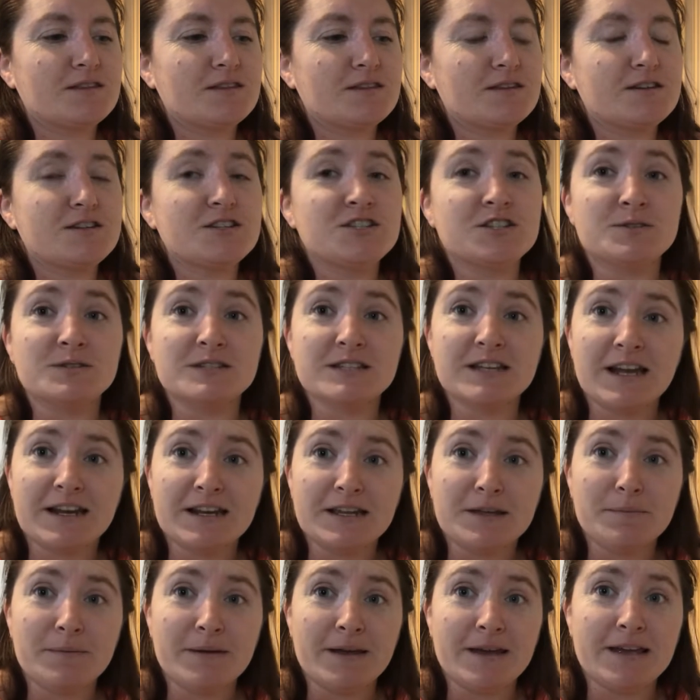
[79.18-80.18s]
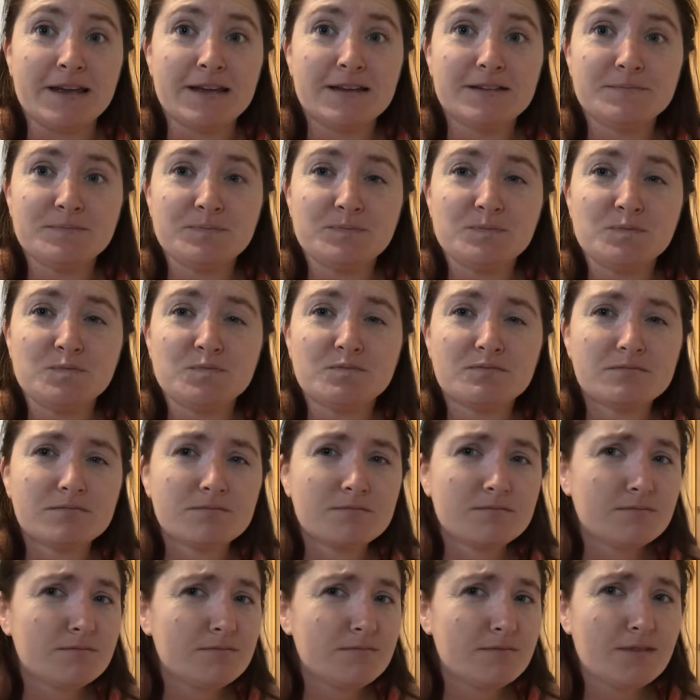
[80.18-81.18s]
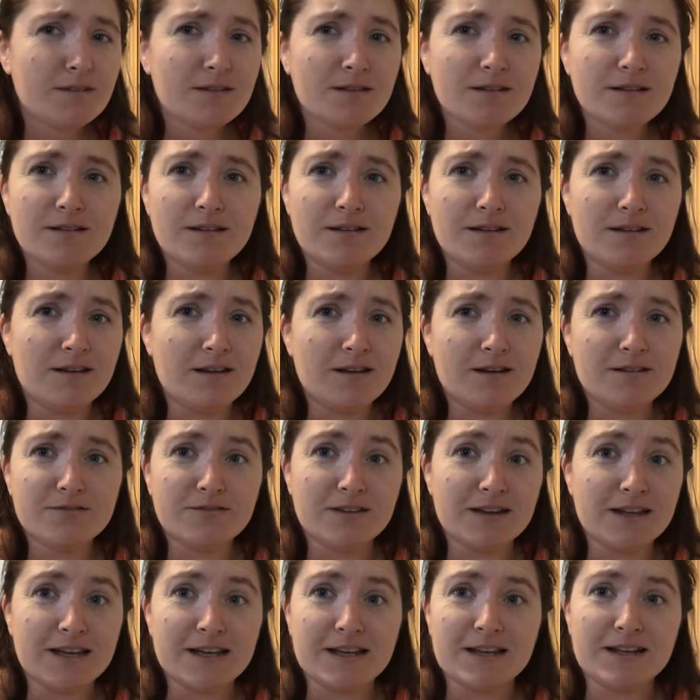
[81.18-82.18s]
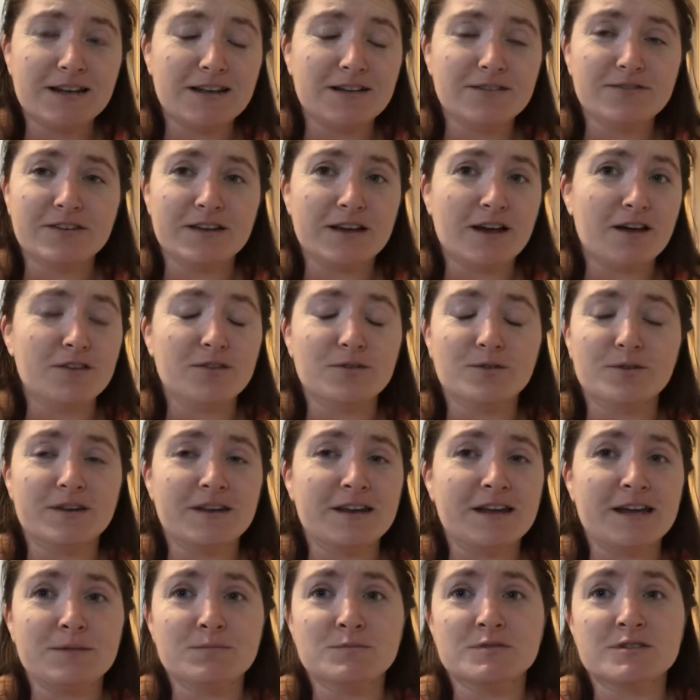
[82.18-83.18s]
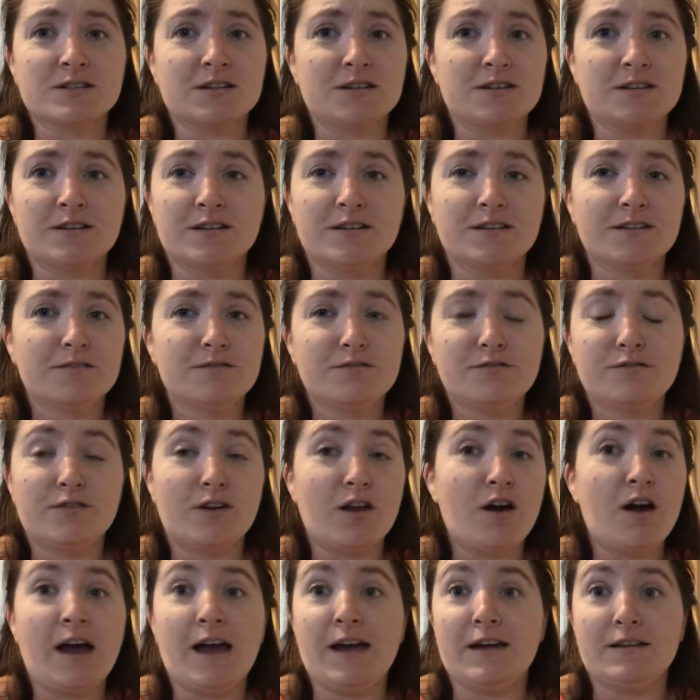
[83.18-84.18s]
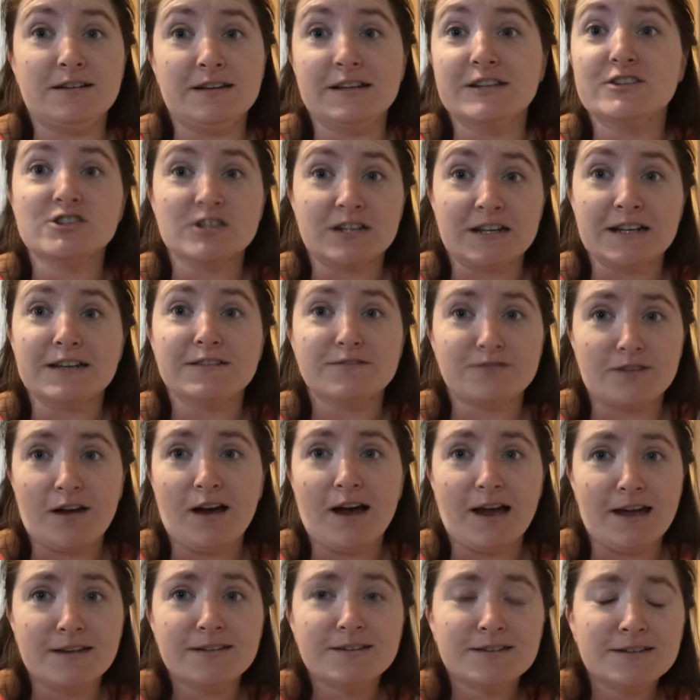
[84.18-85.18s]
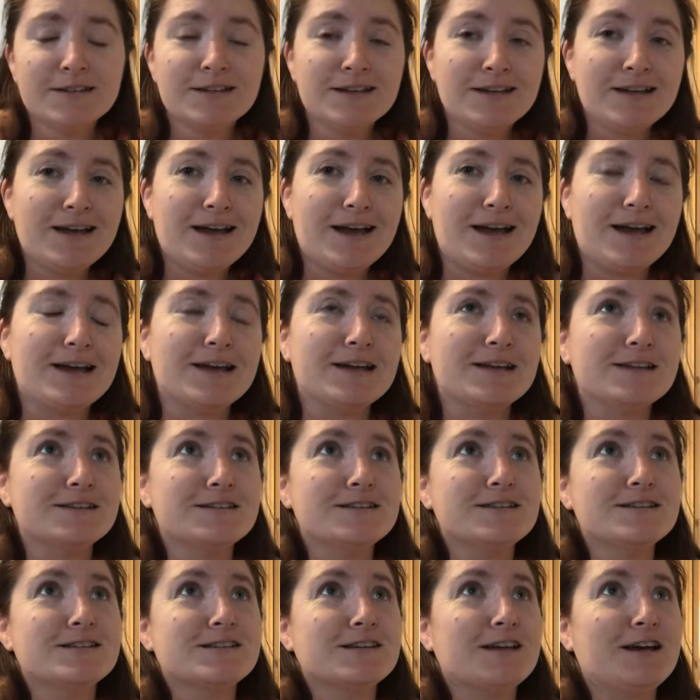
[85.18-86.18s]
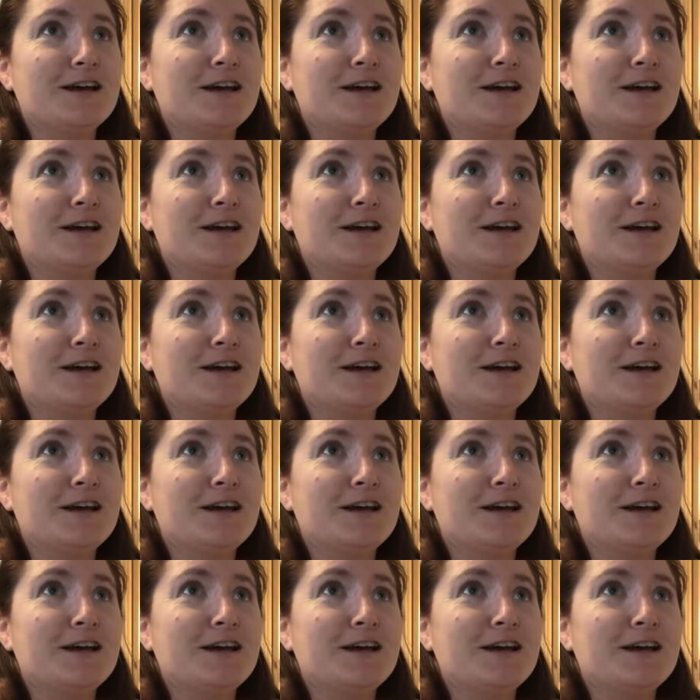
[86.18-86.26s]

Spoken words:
she was Nanny B. Lovely, lovely. I thought the name was gonna fly, literally fly, and